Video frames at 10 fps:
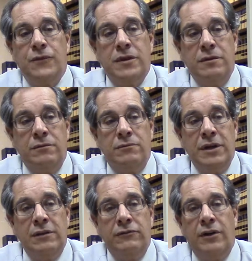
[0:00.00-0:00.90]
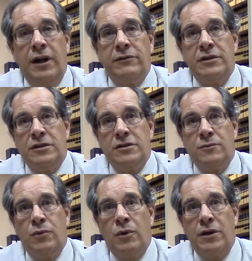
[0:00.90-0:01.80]
to be involved and to
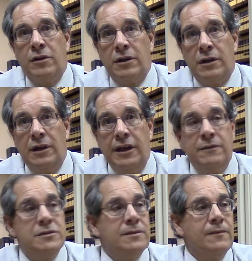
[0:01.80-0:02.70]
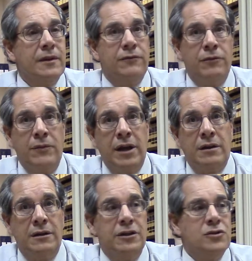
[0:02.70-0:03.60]
support your claims for
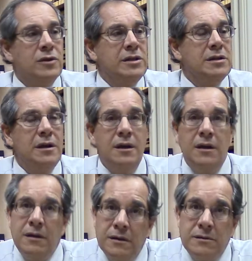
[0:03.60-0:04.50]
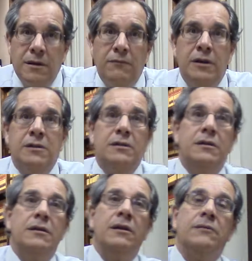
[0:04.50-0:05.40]
medical injuries.
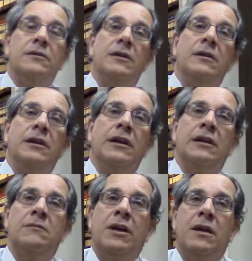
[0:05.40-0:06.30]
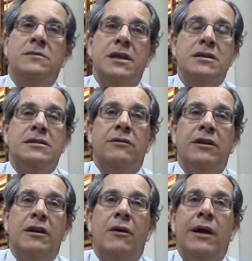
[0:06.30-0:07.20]
It becomes necessary
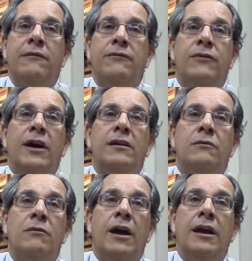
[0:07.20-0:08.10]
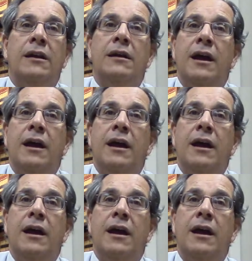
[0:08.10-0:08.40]
to go out and find a right